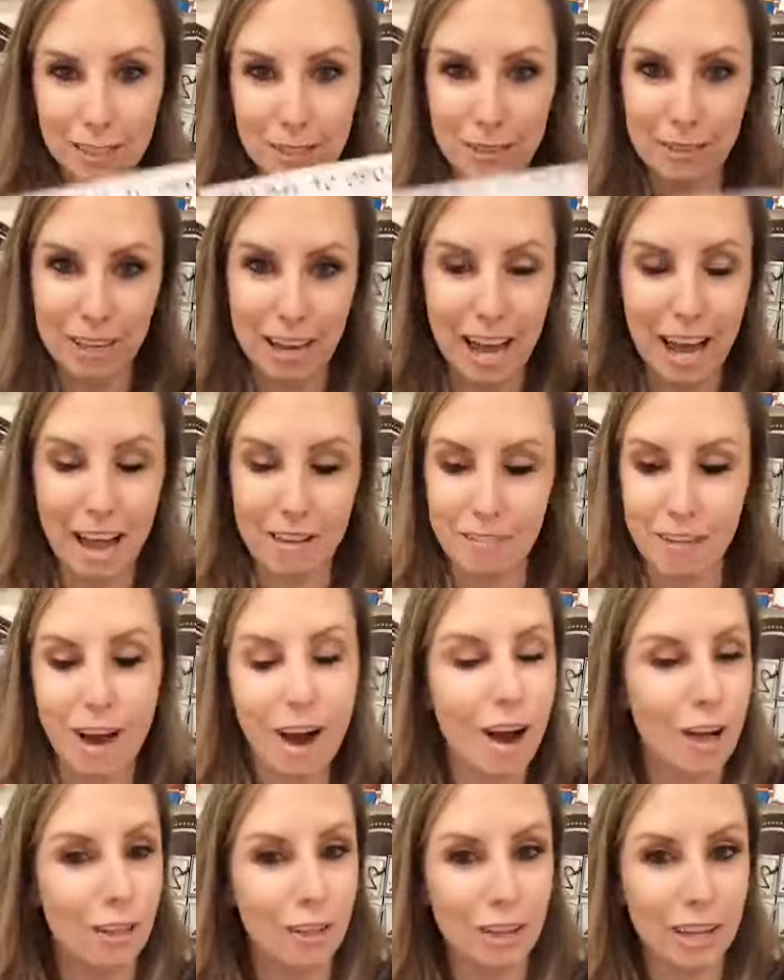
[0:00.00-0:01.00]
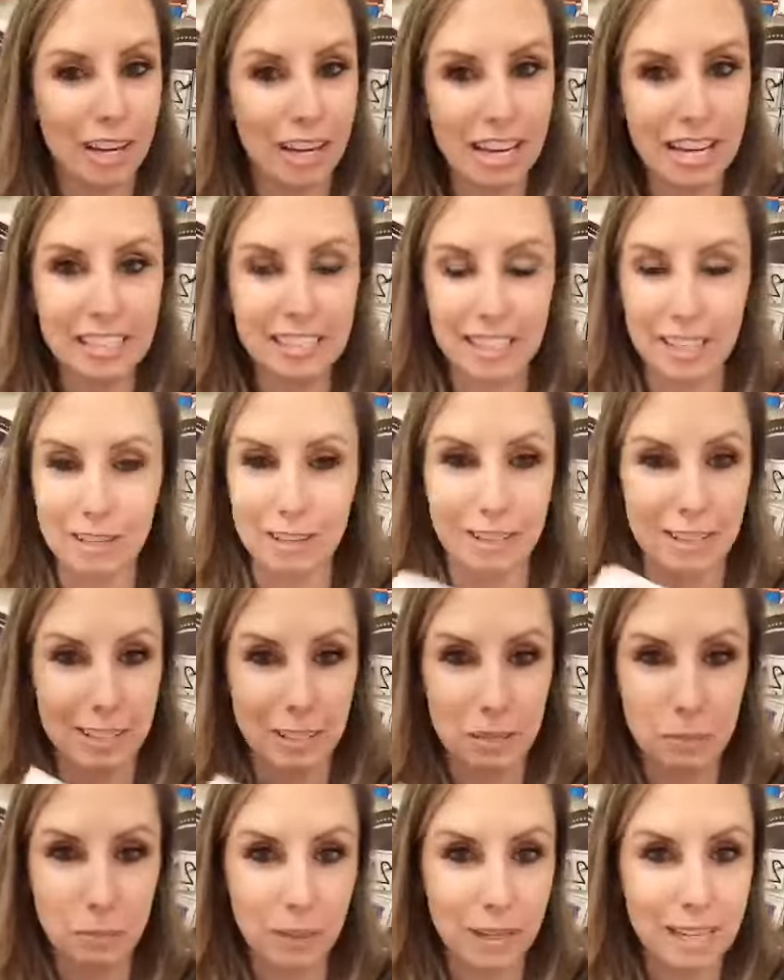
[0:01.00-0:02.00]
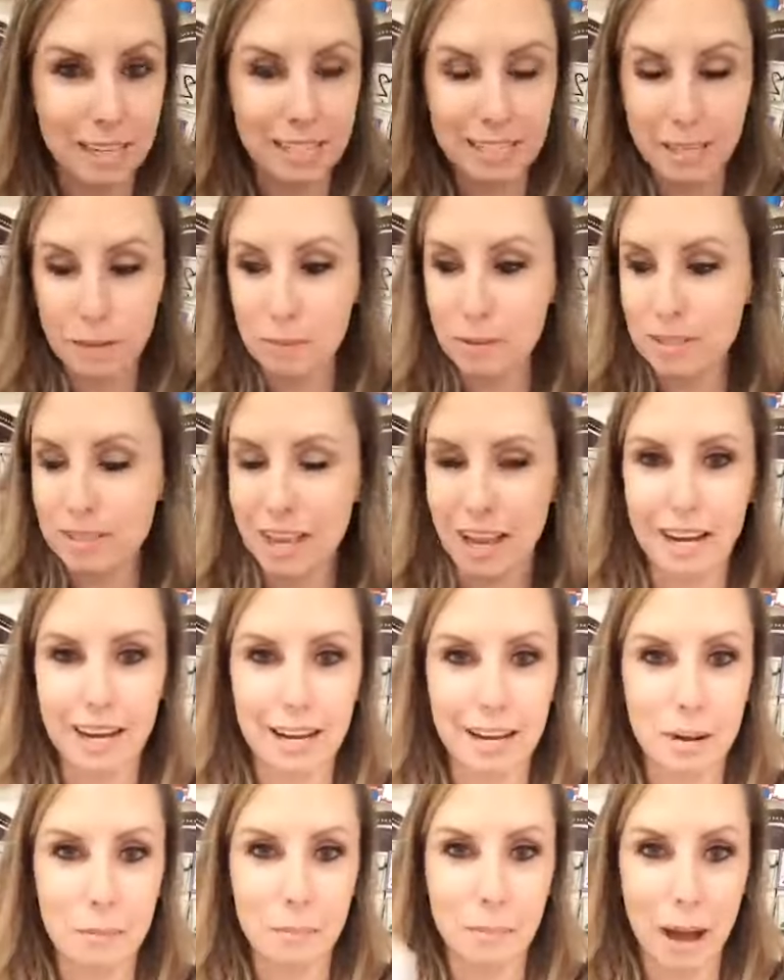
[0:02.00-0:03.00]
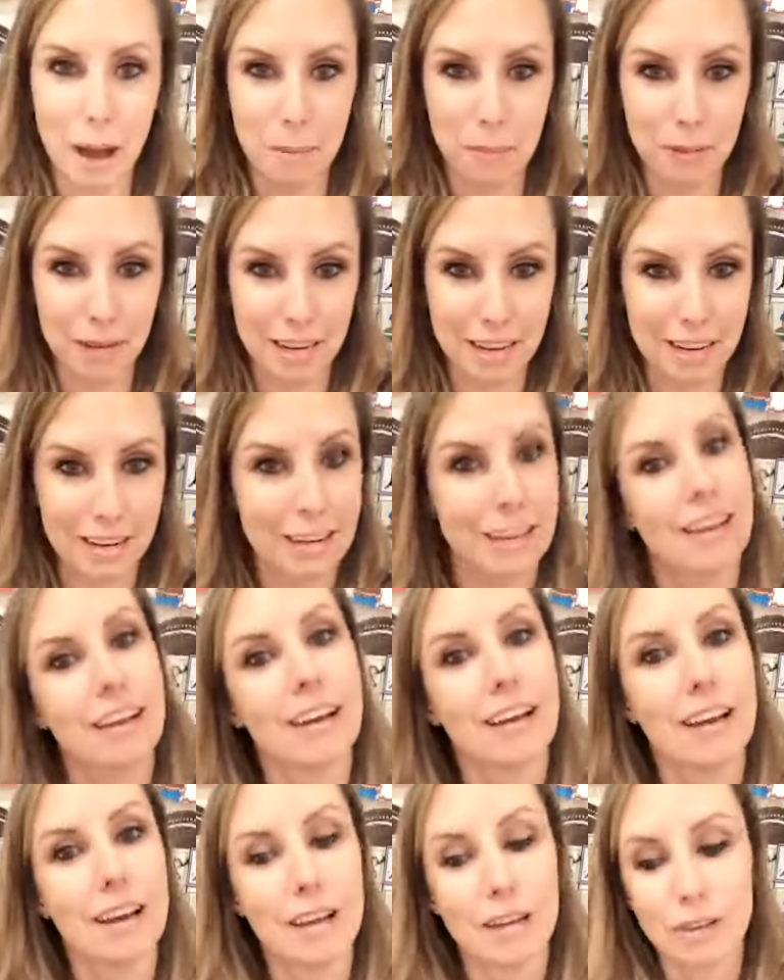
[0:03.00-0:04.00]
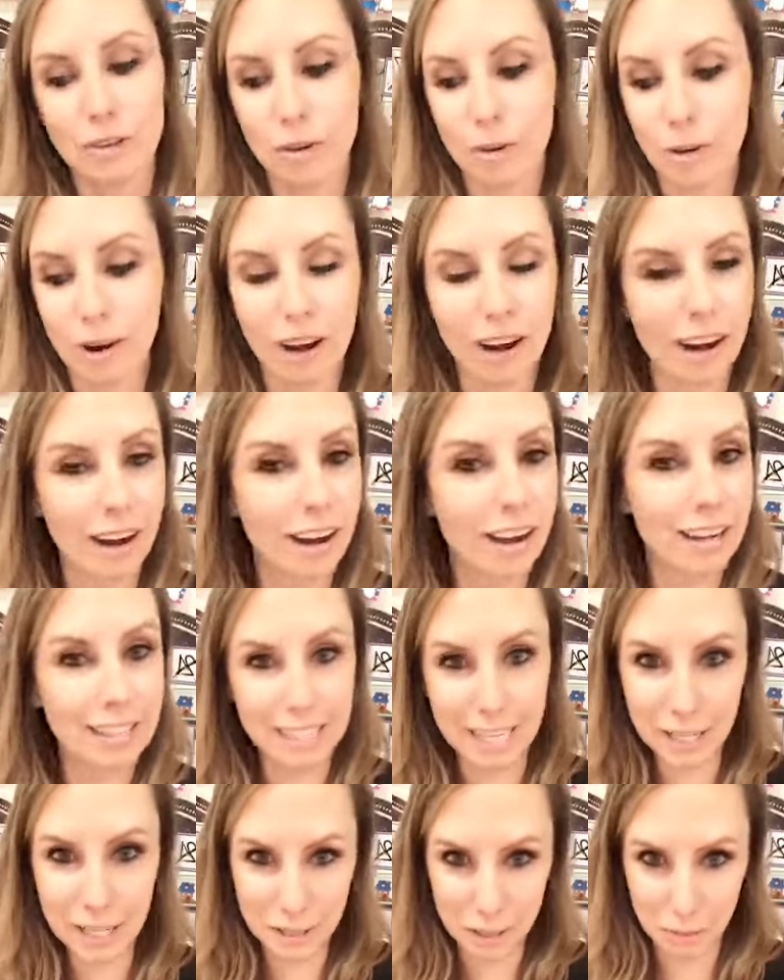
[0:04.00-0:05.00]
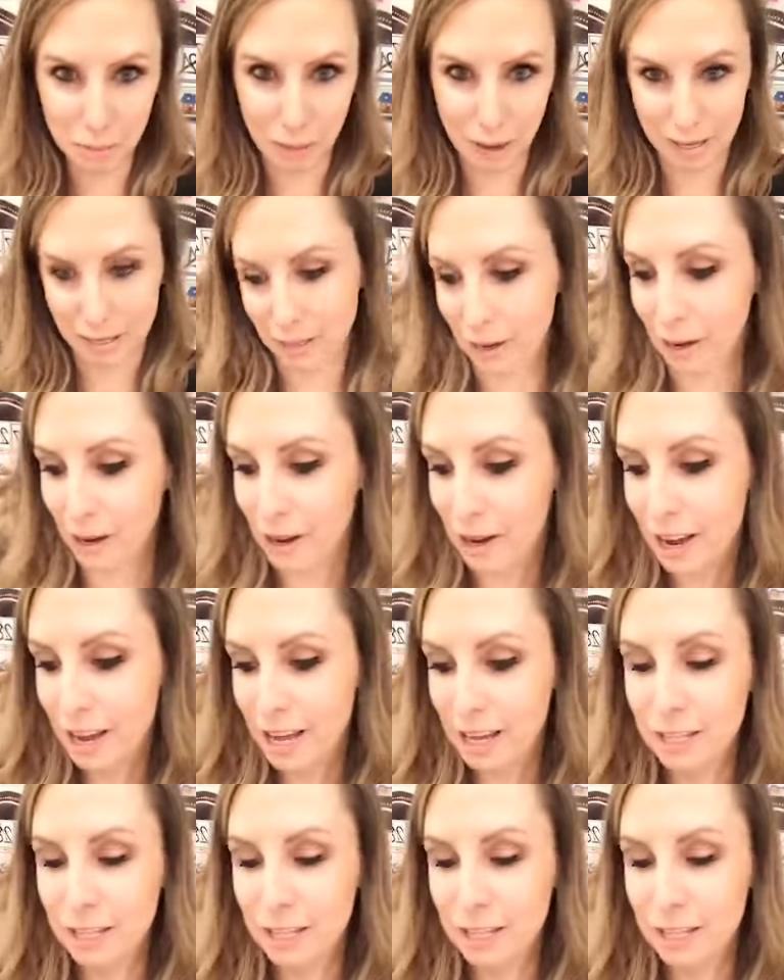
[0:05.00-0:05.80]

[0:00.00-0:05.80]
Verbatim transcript: so you can have all the goodies and you can just print it double-sided and pop it in your teacher binder.